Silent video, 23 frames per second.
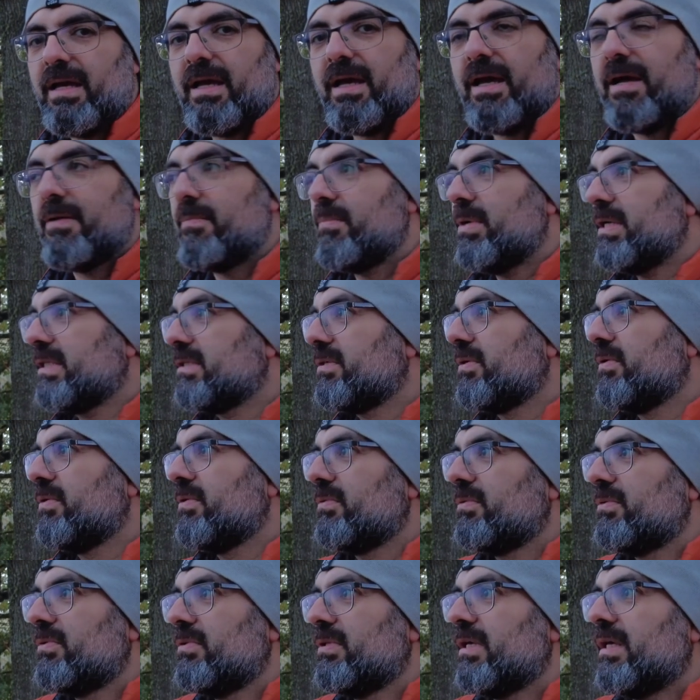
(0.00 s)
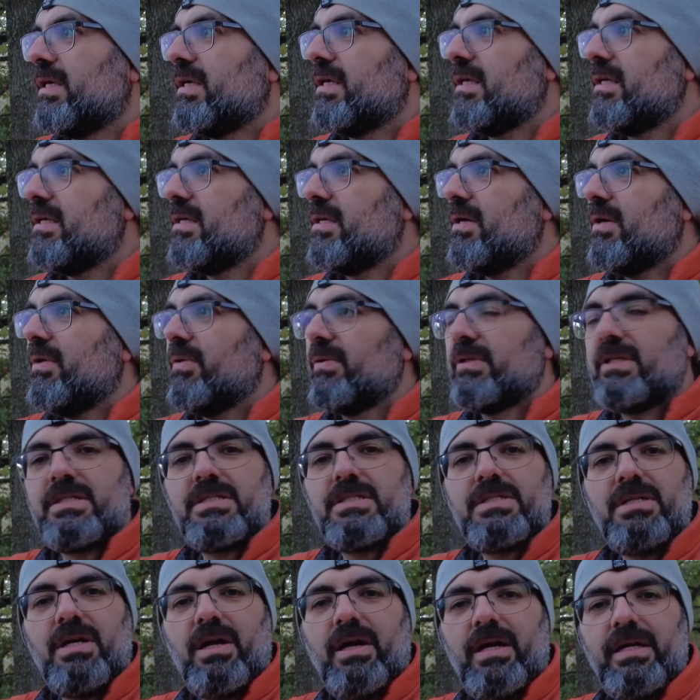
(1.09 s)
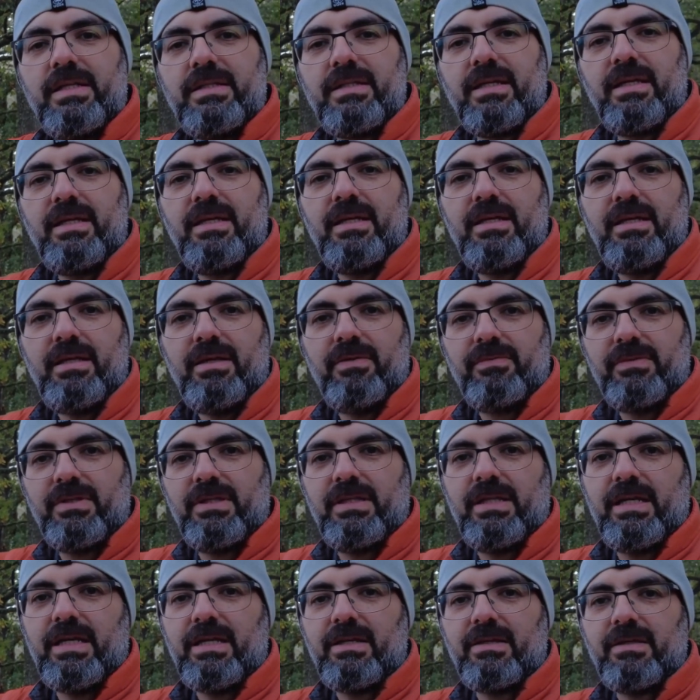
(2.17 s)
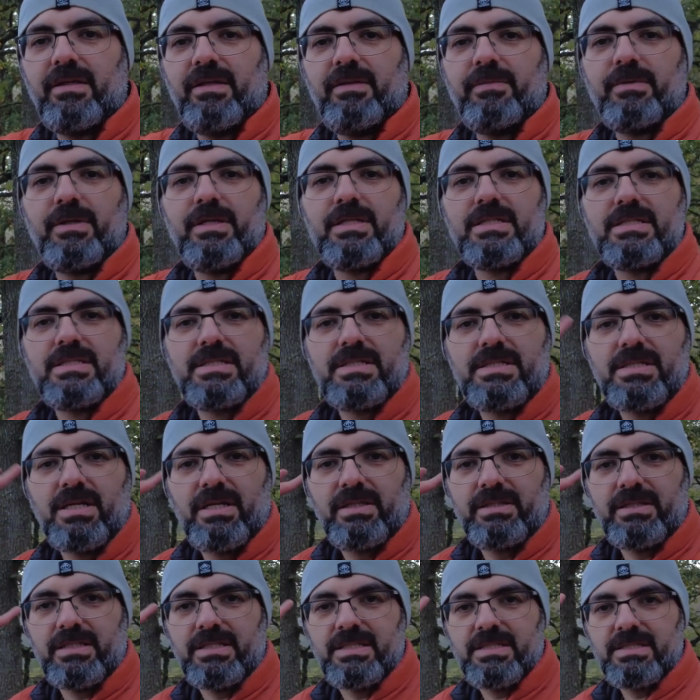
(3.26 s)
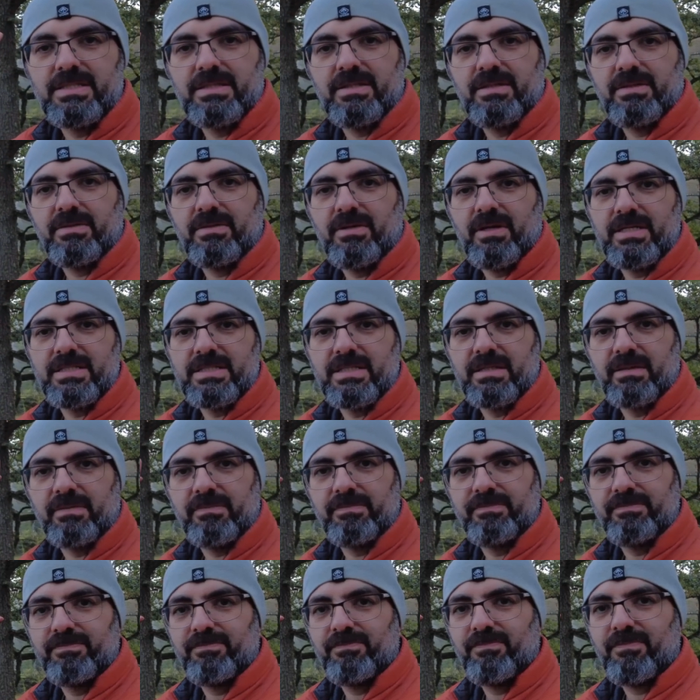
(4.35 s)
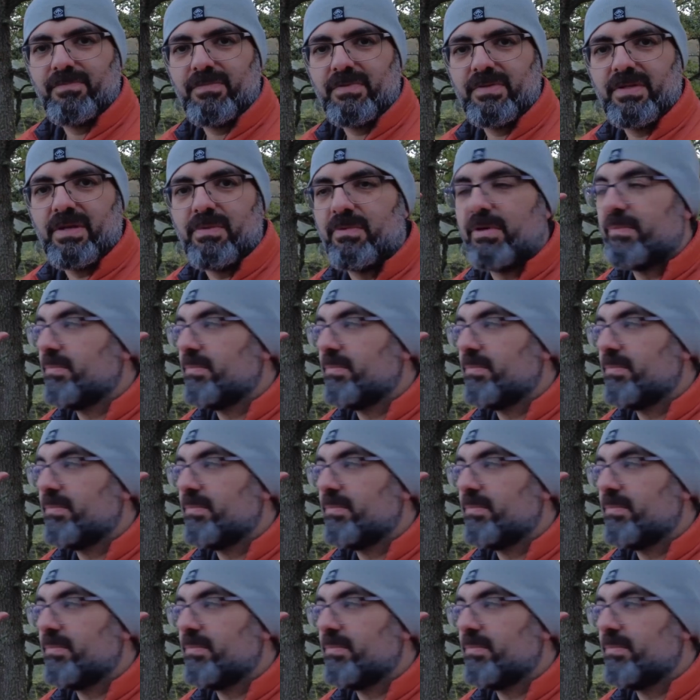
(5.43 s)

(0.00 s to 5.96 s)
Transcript: I might go to the other side of the lake because sun is rising somewhere